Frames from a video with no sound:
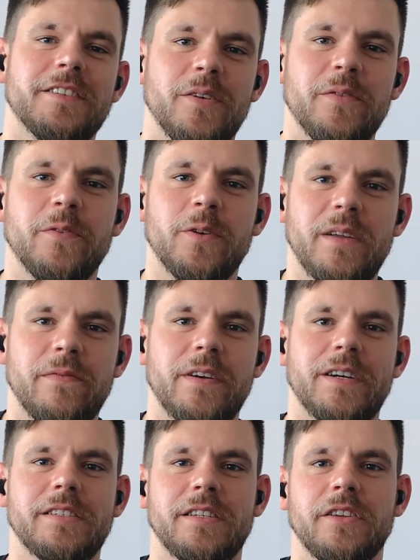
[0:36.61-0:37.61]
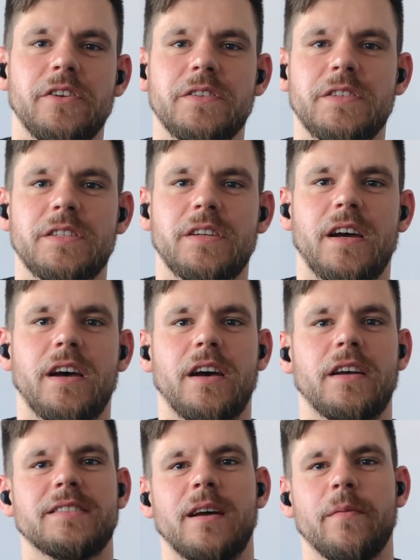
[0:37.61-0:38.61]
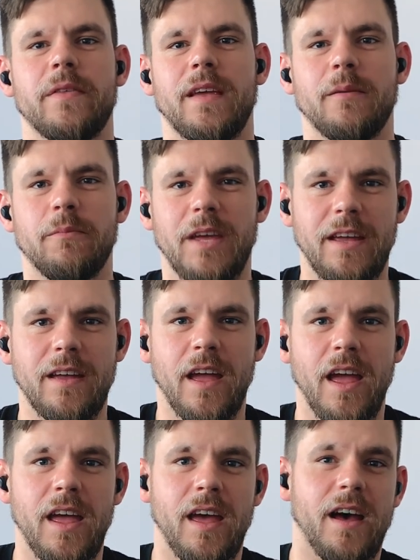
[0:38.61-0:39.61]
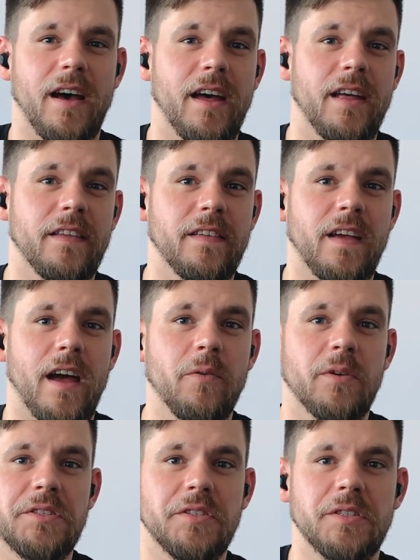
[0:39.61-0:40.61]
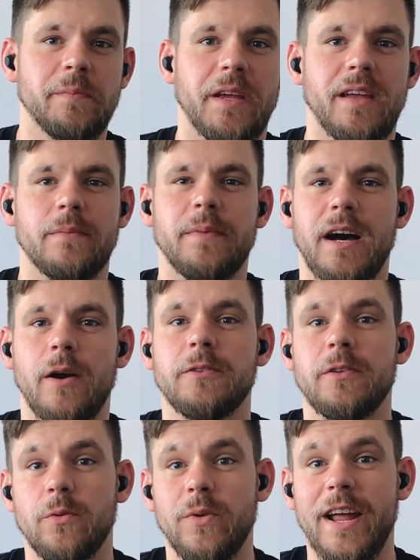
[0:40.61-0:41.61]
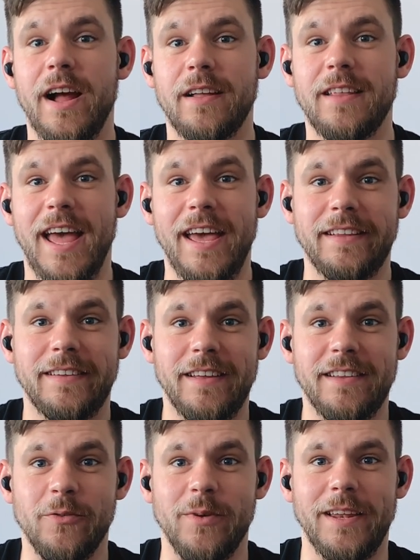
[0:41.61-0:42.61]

So for the first news, something big, and I want to speak about React 18